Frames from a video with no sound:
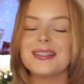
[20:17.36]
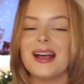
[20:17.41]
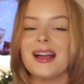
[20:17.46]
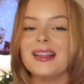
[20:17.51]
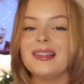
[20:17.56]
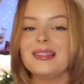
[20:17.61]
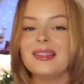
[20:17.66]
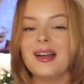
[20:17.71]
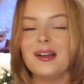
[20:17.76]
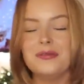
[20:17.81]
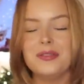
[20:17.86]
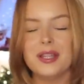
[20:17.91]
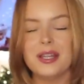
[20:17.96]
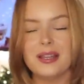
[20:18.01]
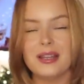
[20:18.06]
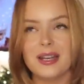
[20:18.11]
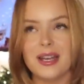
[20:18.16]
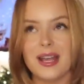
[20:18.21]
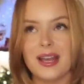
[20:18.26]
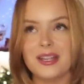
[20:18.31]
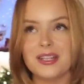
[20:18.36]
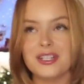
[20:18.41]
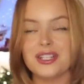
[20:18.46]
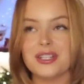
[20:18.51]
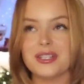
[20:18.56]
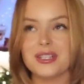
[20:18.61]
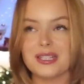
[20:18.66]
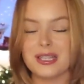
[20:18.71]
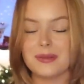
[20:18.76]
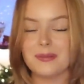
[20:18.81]
I love the
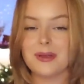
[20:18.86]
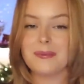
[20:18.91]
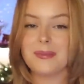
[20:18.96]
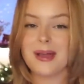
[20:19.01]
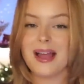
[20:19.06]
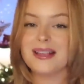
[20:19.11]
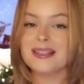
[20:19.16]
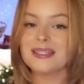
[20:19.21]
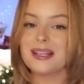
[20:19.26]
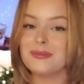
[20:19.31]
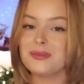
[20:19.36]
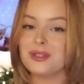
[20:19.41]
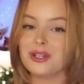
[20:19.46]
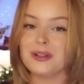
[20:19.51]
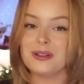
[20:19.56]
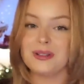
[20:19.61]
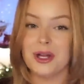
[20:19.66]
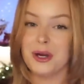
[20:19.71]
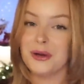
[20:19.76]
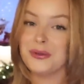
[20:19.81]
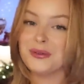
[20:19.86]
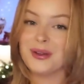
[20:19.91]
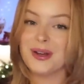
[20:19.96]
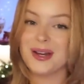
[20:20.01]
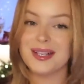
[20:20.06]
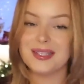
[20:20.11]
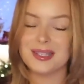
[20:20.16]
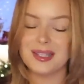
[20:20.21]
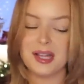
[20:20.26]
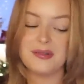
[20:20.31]
Laneige sleeping mask. I'm sure a lot of you
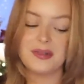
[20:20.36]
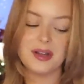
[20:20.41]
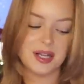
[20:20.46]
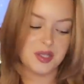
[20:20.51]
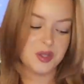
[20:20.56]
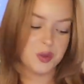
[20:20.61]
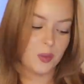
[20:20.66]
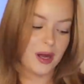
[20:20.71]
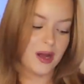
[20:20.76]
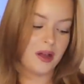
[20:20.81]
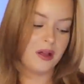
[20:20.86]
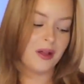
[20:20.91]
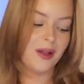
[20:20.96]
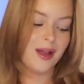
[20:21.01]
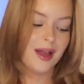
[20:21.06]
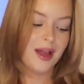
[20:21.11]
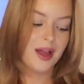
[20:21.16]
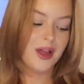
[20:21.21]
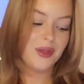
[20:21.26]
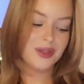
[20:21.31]
guys love it as well.